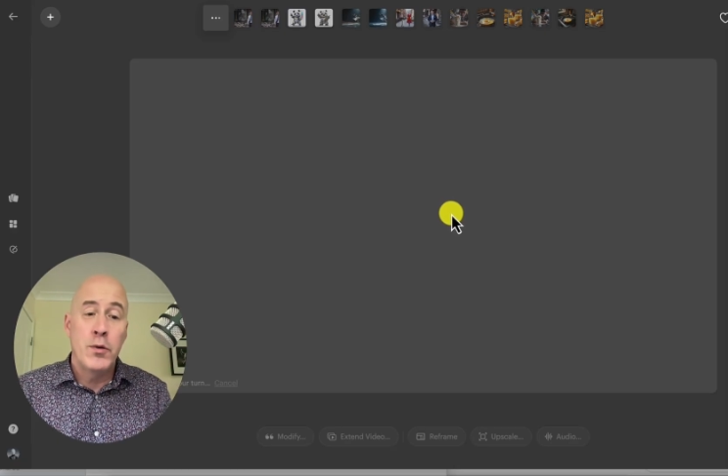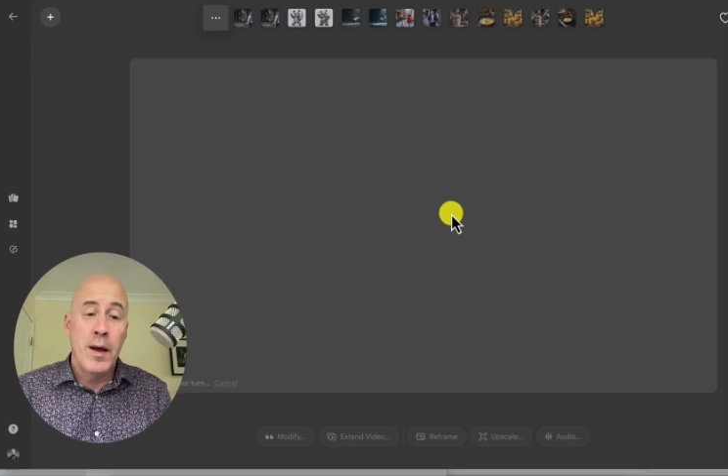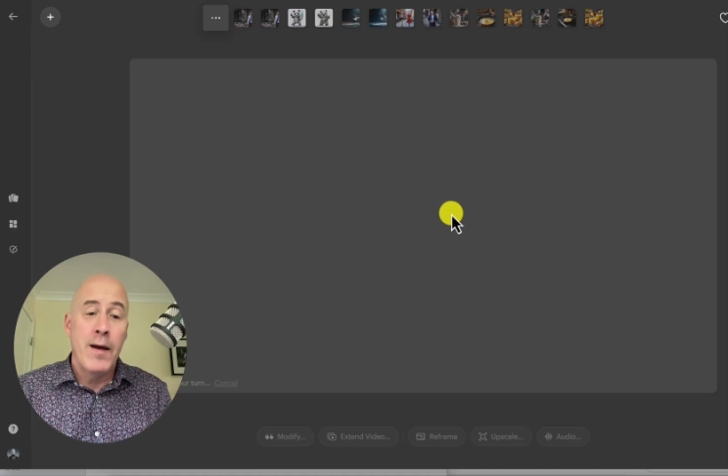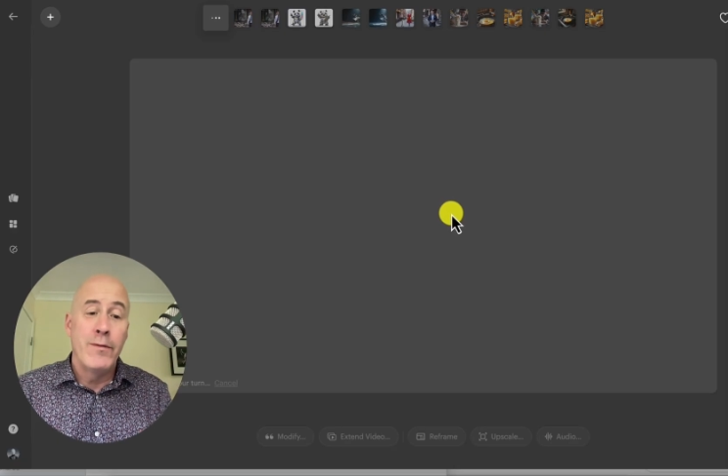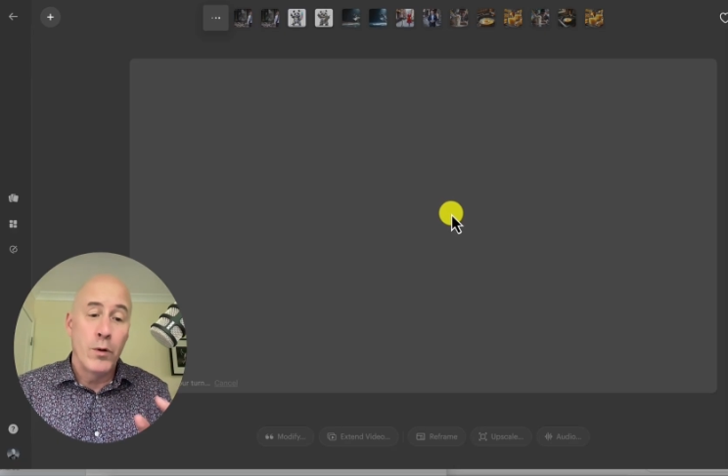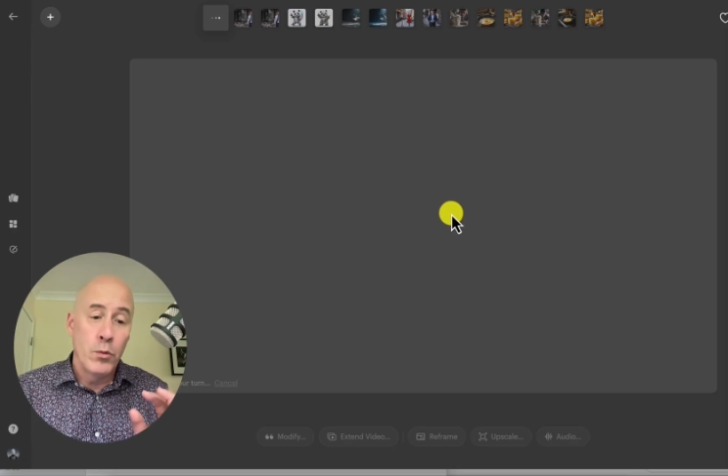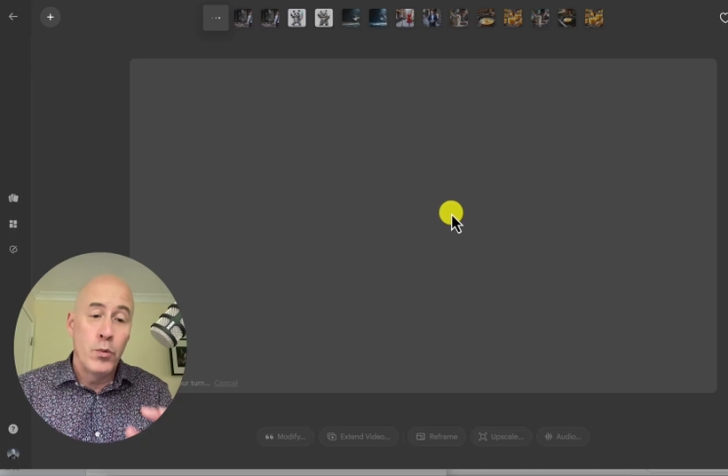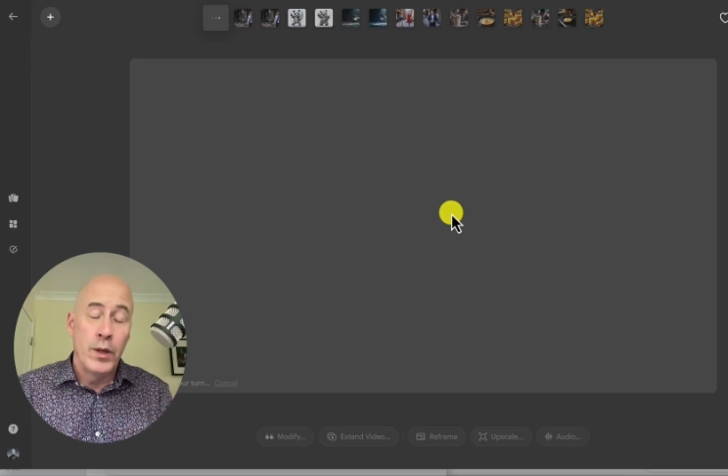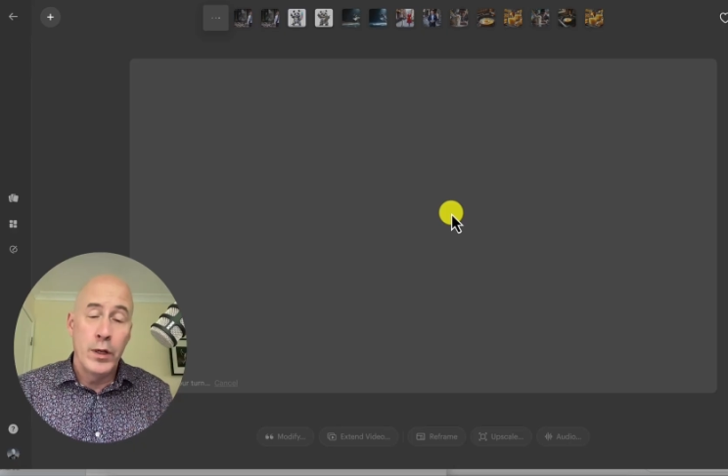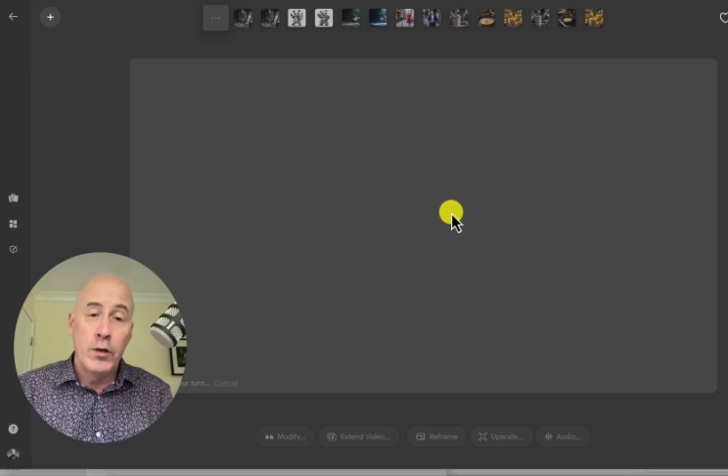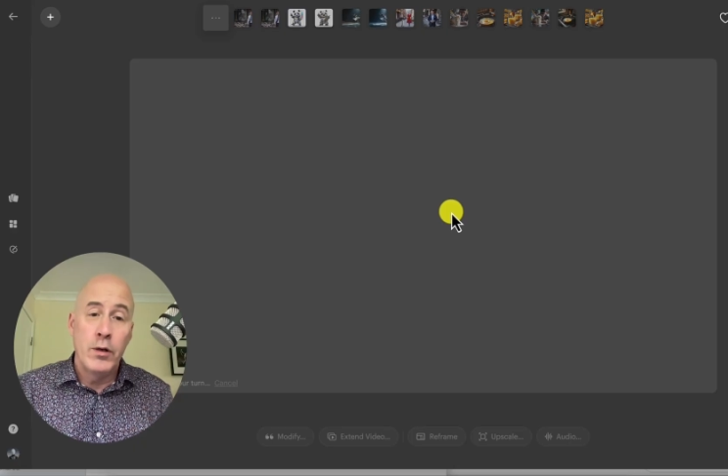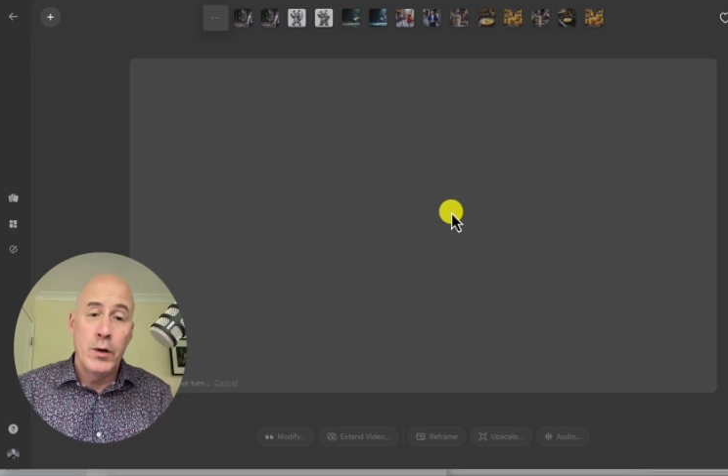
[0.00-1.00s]
have
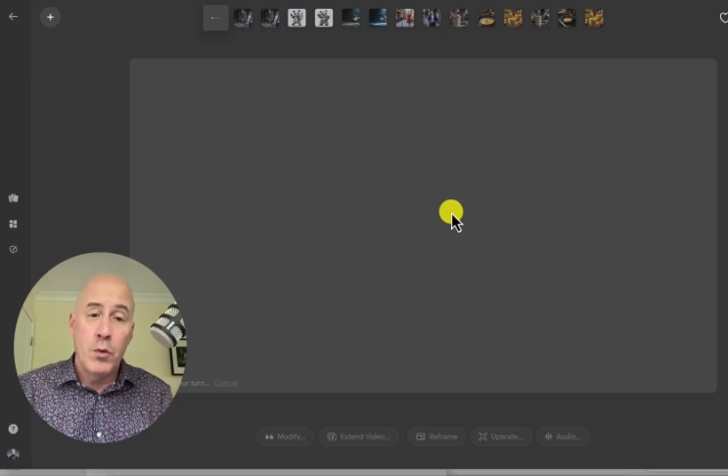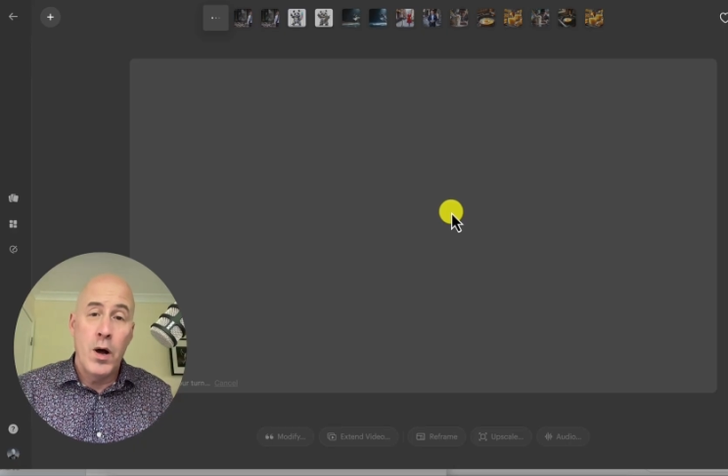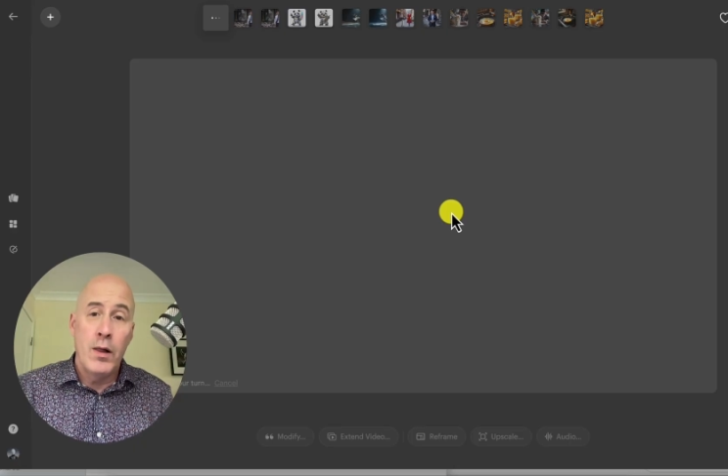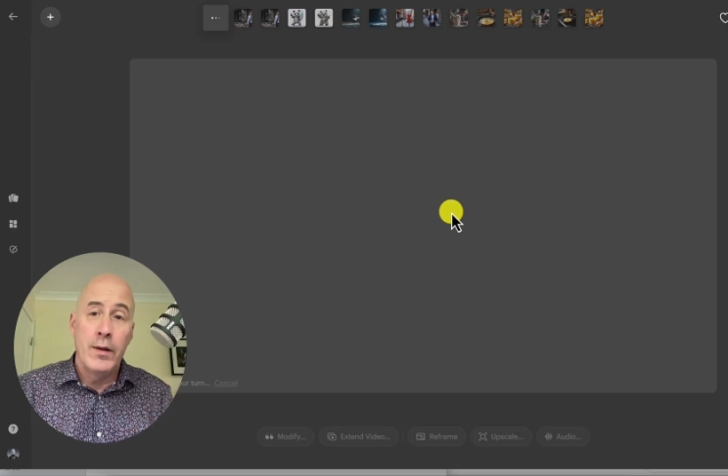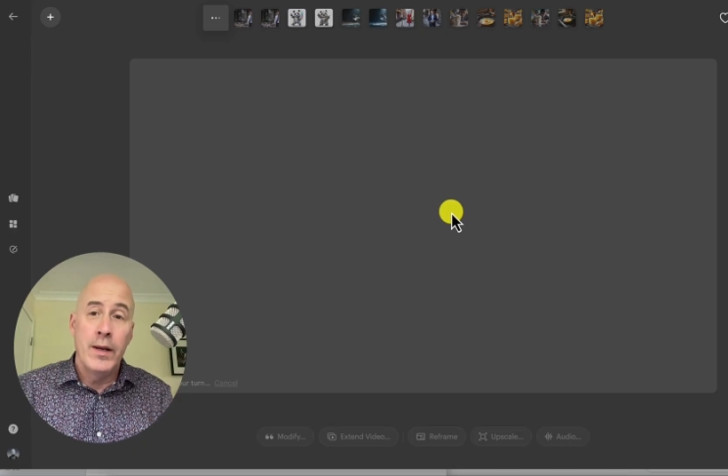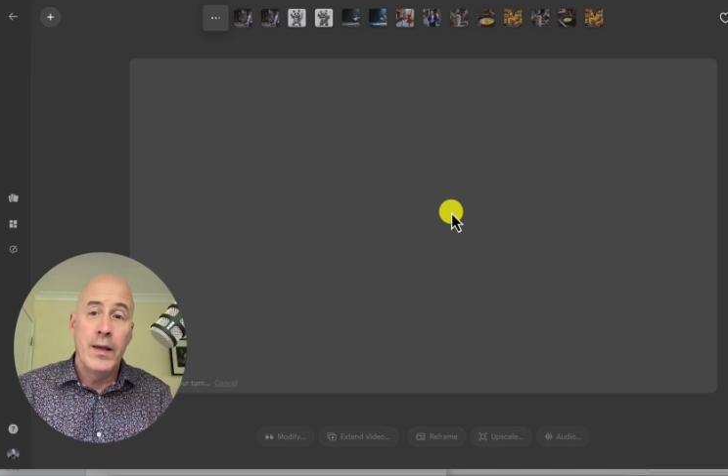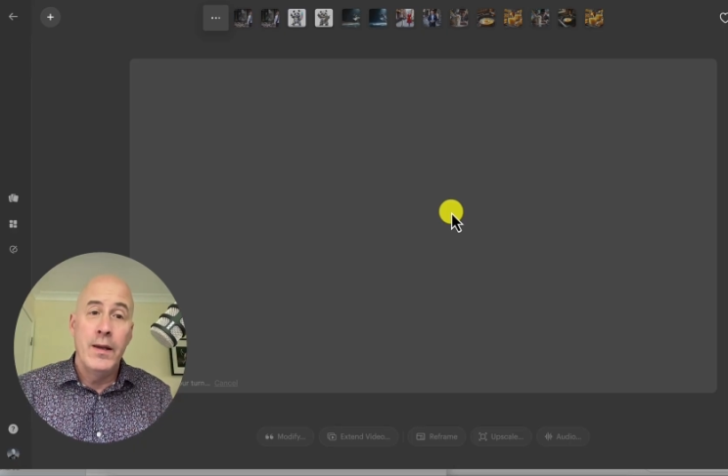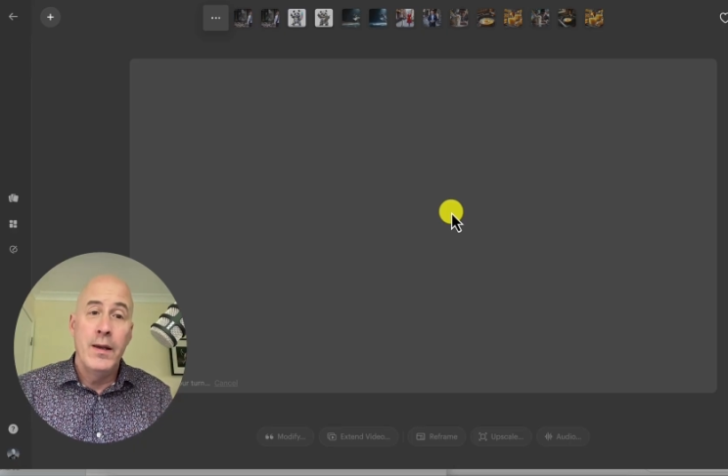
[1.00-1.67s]
really good quality